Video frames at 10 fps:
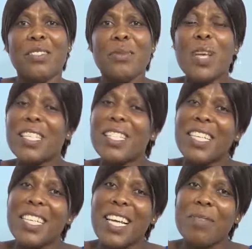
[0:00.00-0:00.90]
We are
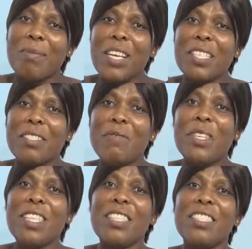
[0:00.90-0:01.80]
saying that
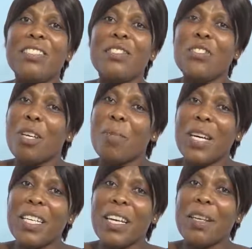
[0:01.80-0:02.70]
breastfeeding to the
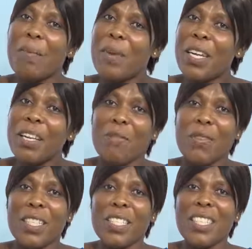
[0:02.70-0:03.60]
mother, the
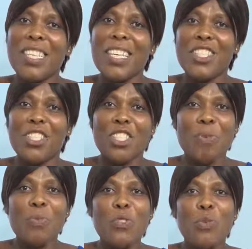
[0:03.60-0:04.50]
benefit It's
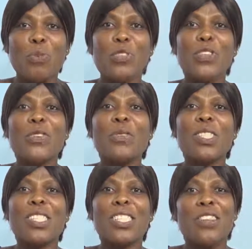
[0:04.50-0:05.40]
cheap to produce,
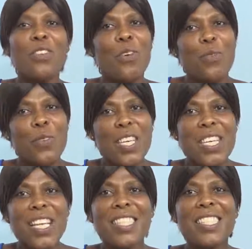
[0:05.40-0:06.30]

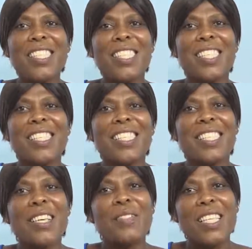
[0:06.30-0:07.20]
convenient,
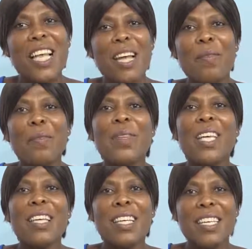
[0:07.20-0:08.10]
save time, and then